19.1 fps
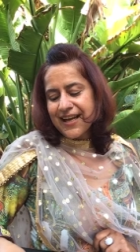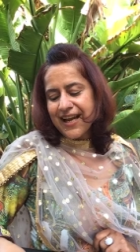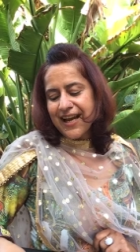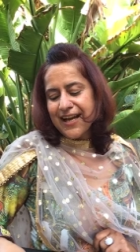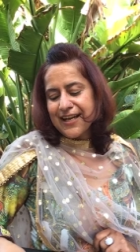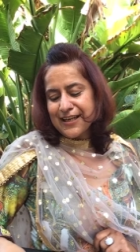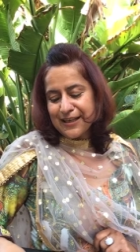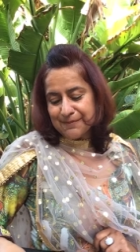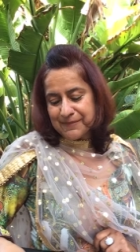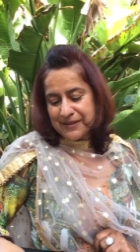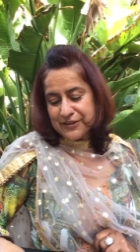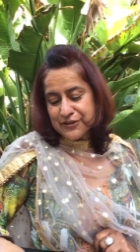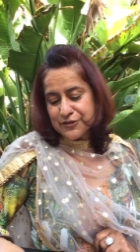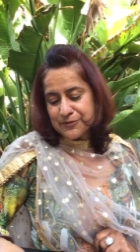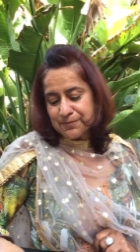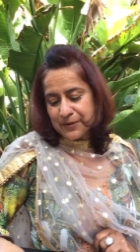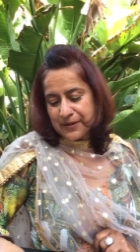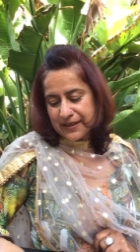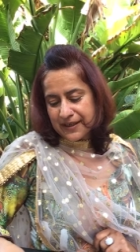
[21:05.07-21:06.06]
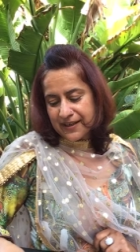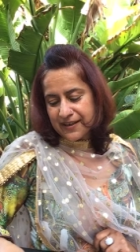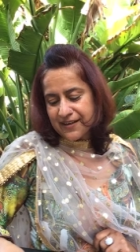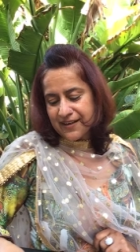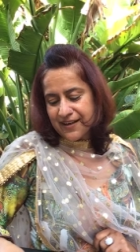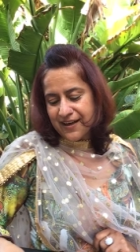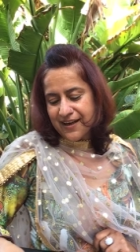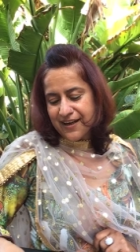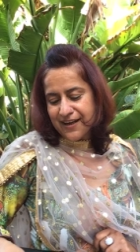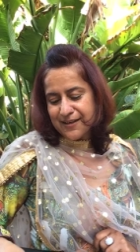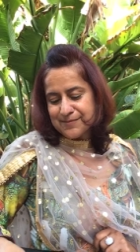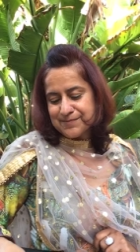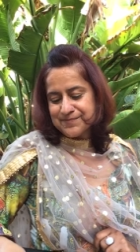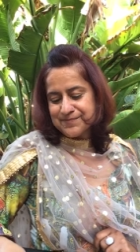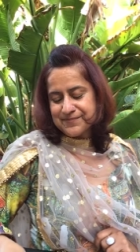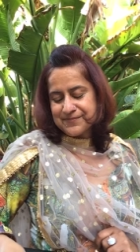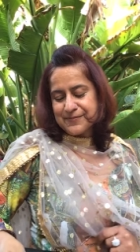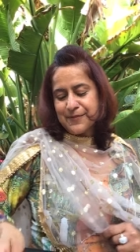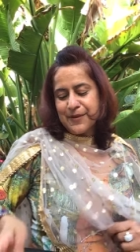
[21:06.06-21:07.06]
I commit to putting,
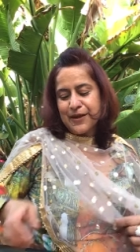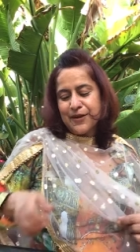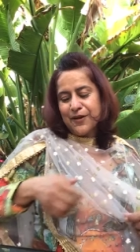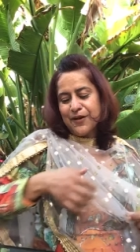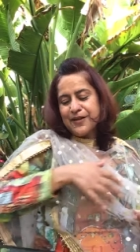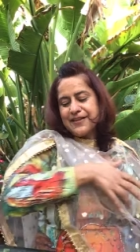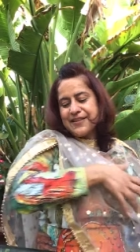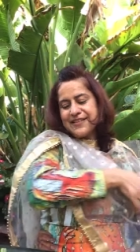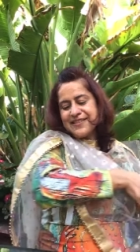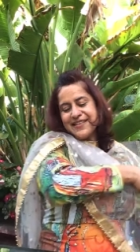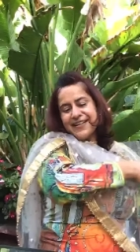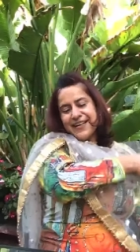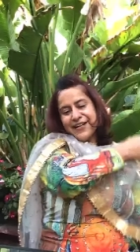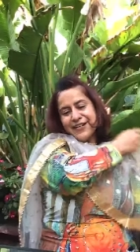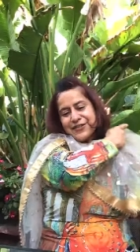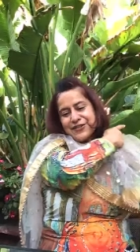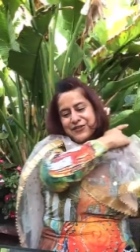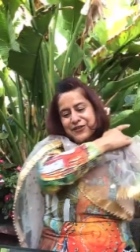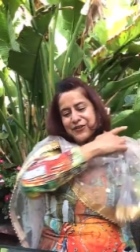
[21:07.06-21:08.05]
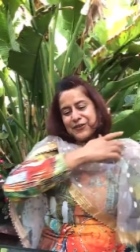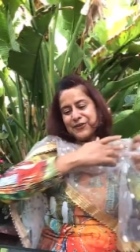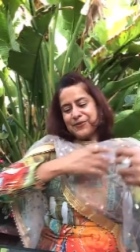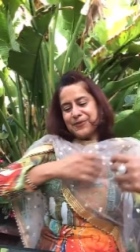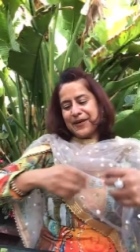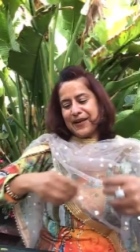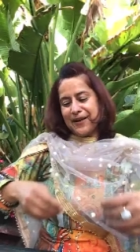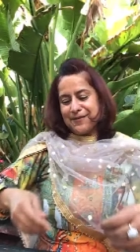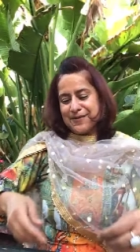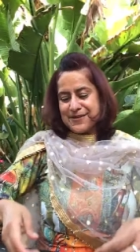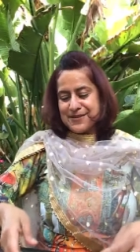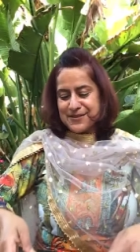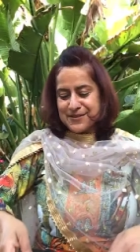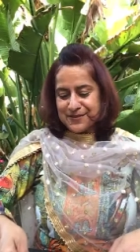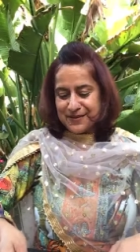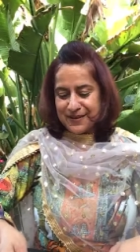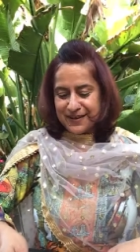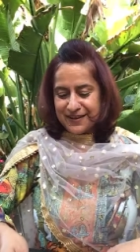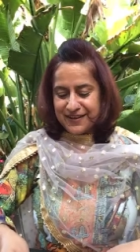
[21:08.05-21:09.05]
we call this, and I'll show you what I was
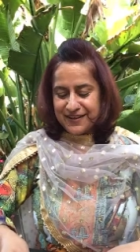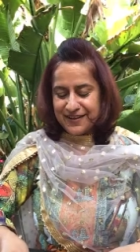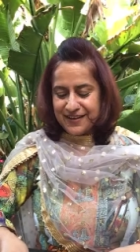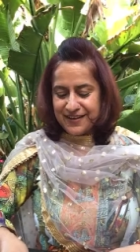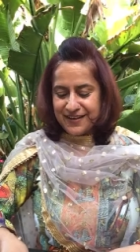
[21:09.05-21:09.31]
doing.